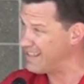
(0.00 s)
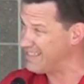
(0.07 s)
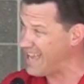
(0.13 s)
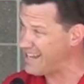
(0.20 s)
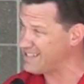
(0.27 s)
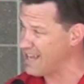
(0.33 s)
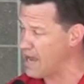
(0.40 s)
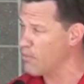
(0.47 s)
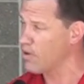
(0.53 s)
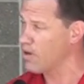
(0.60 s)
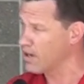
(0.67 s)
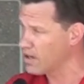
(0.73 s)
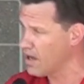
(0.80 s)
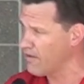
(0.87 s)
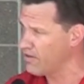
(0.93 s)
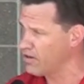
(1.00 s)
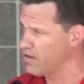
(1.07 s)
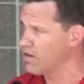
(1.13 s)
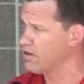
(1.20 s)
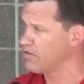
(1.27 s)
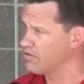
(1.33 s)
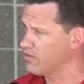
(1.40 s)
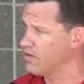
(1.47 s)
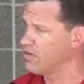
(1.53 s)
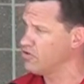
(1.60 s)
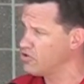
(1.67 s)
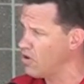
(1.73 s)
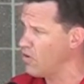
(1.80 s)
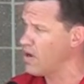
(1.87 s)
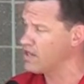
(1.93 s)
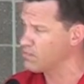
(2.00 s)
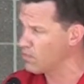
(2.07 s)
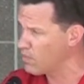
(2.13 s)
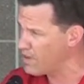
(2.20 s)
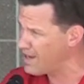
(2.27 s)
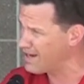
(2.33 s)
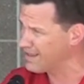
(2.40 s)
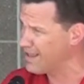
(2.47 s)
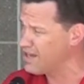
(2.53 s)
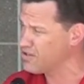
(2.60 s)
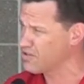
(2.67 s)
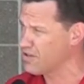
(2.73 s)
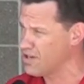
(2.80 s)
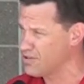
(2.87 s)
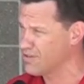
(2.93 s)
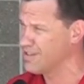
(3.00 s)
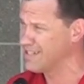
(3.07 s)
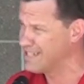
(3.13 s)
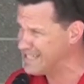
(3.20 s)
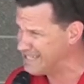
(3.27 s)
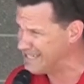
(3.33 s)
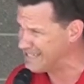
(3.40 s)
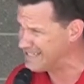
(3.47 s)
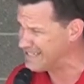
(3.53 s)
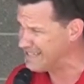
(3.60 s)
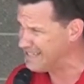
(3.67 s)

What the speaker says: At that time, we had a governor that understood it, Johannes, but we had a legislature that didn't.